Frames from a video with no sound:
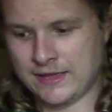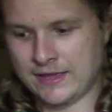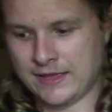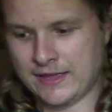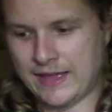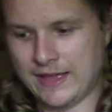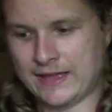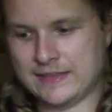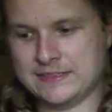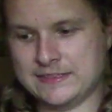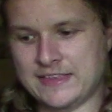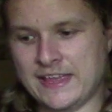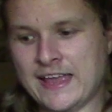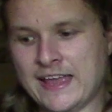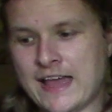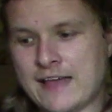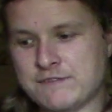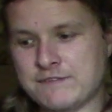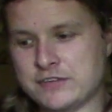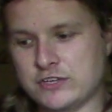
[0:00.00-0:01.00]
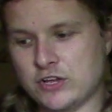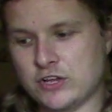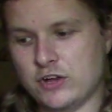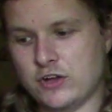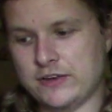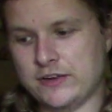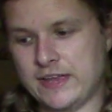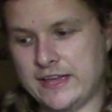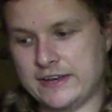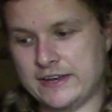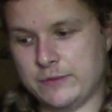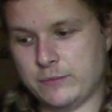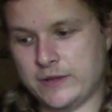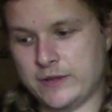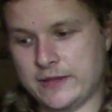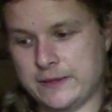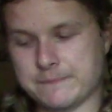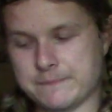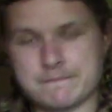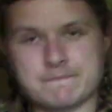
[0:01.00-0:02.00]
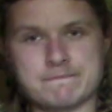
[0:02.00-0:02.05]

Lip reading: And they haven't gone anywhere.